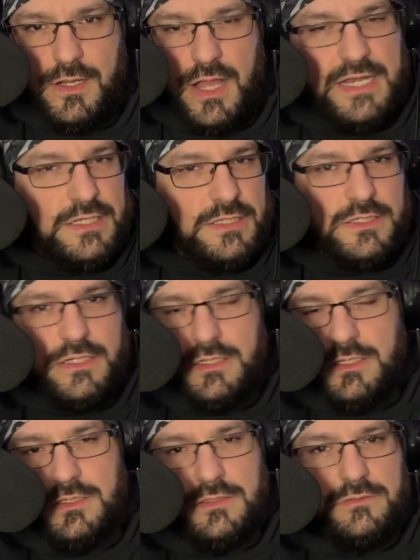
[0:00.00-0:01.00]
any of
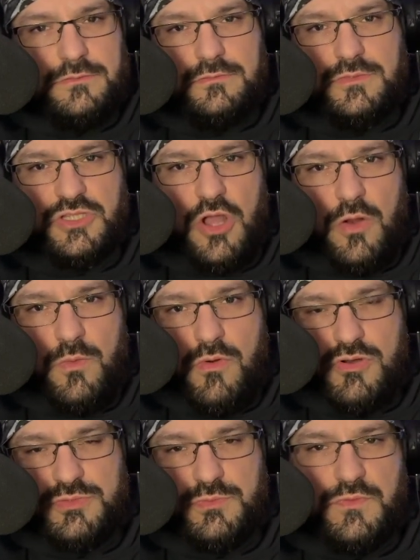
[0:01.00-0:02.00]
the Star
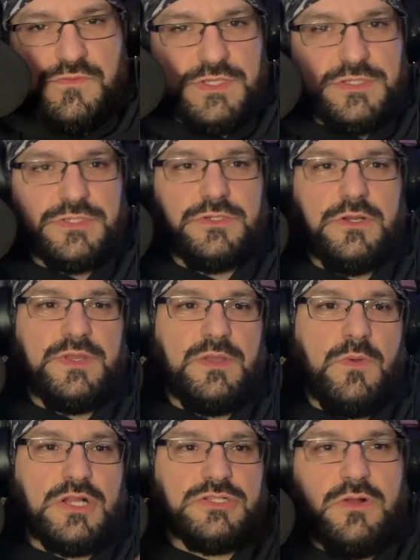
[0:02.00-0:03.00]
Wars movies. You know, he
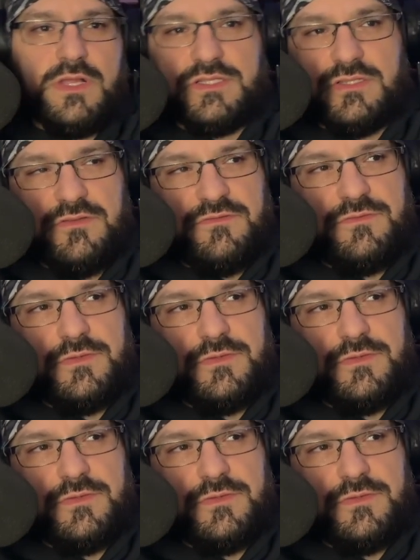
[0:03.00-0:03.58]
watched all that stuff.